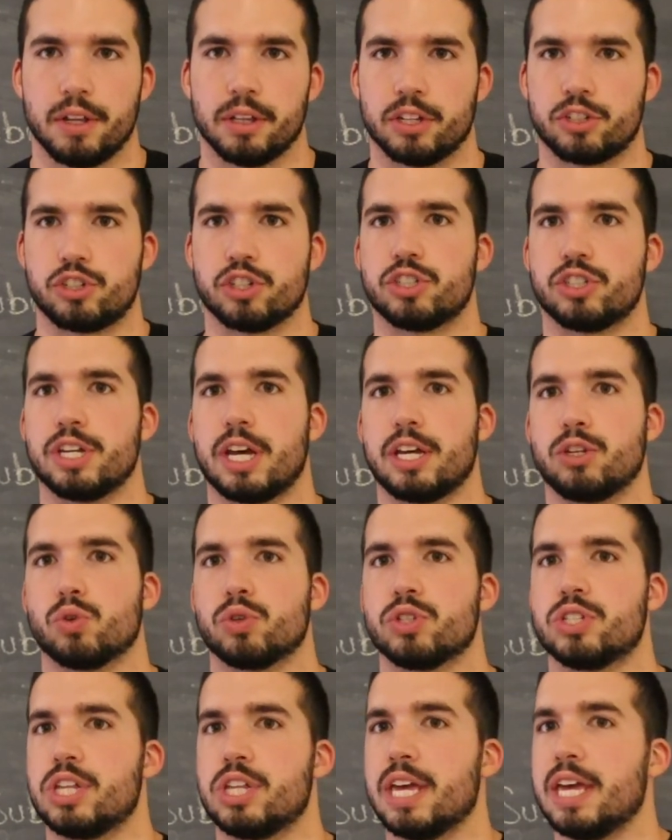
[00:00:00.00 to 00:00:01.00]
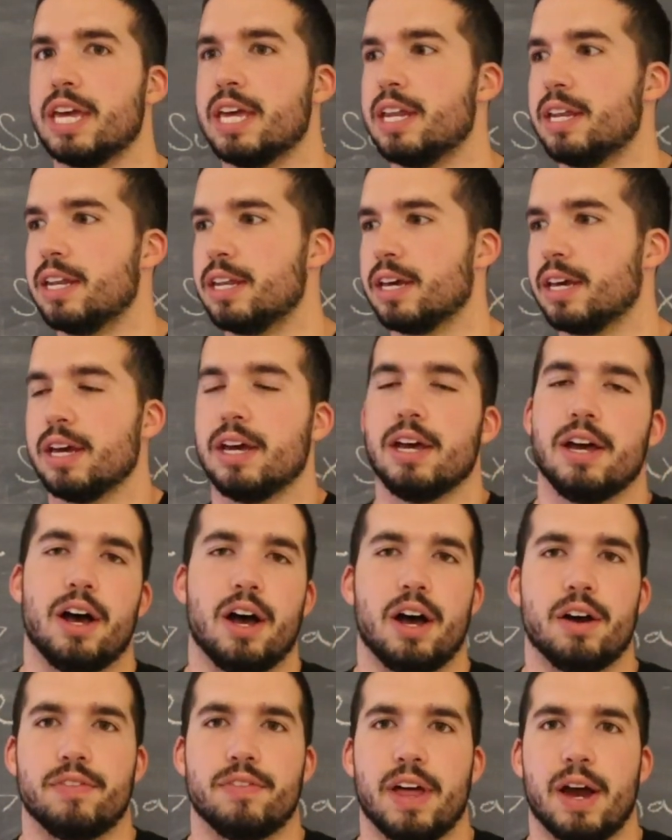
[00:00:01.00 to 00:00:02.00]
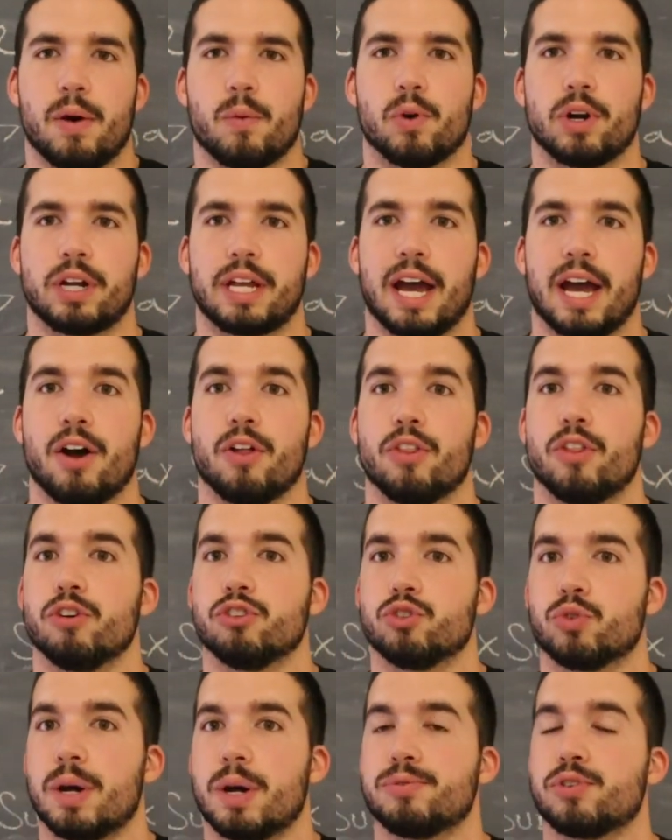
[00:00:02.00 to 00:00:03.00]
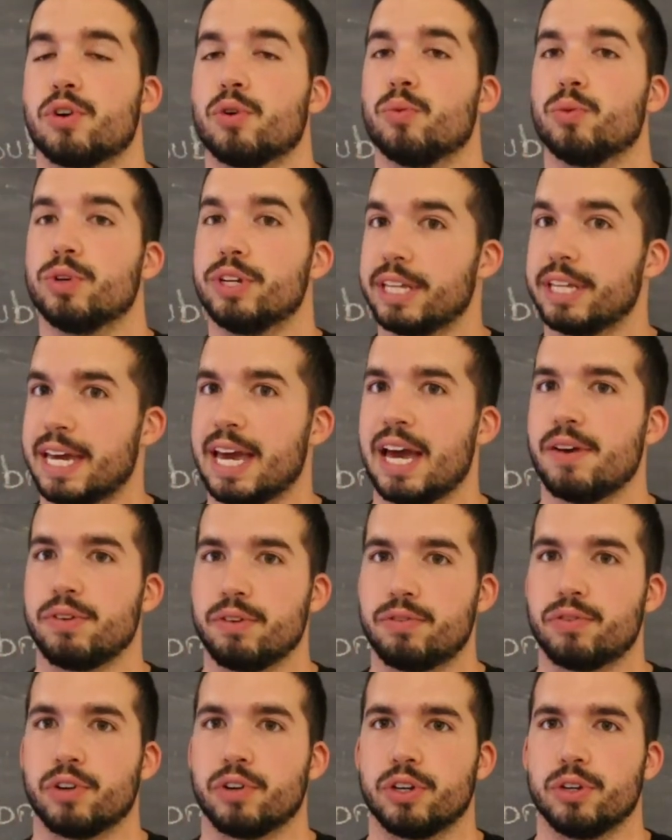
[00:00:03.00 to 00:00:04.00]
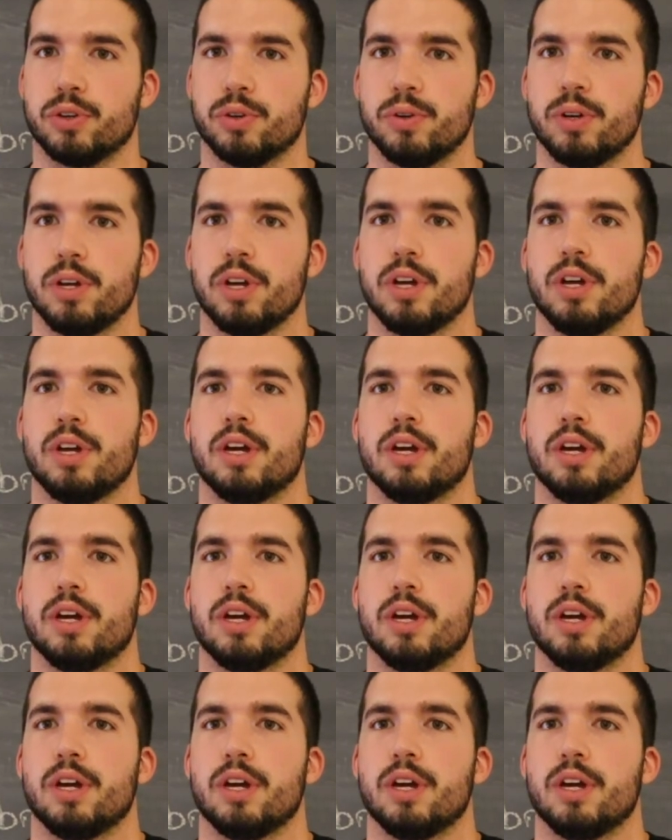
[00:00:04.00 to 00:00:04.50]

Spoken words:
Let's just say towards the end of that workout, those reps are really heavy for you.